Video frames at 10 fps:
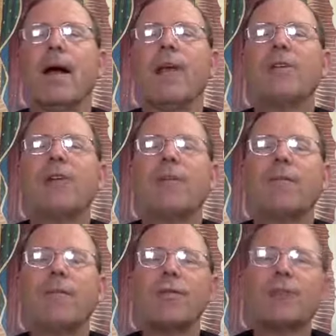I say
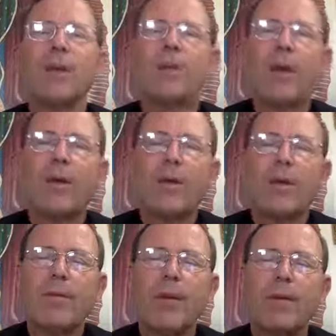the first
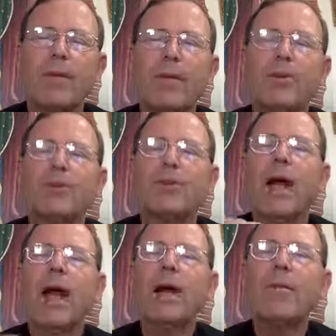American male because
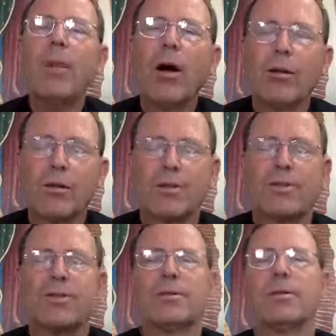you had
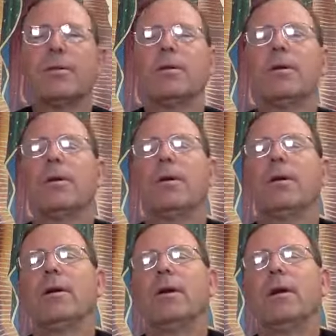martyrs
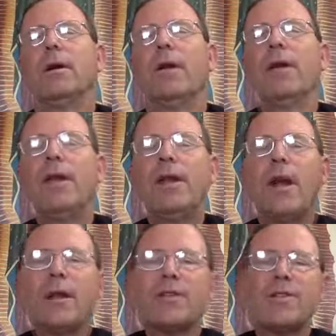in the
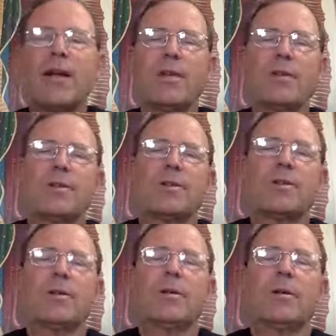United
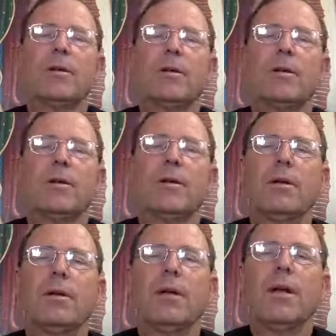States,
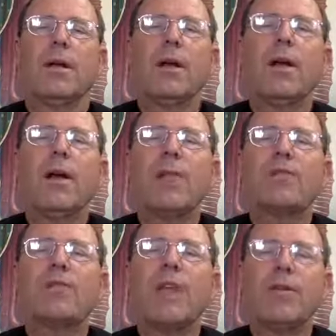in
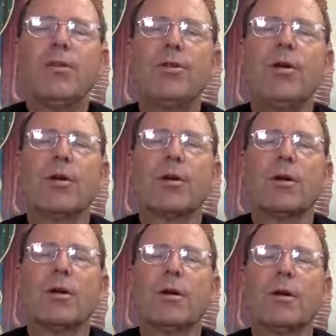upper state New
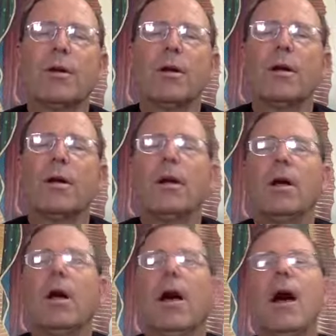York,
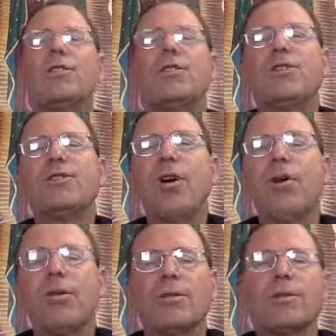Isaac
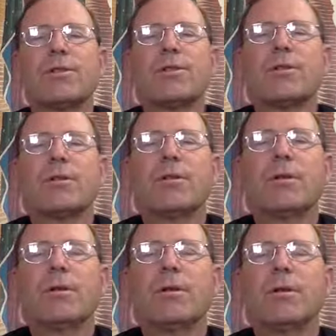Jogues,
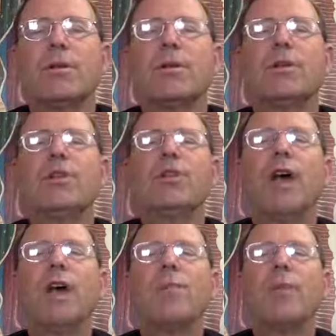
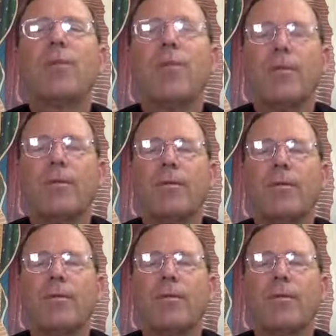John Brebeuf,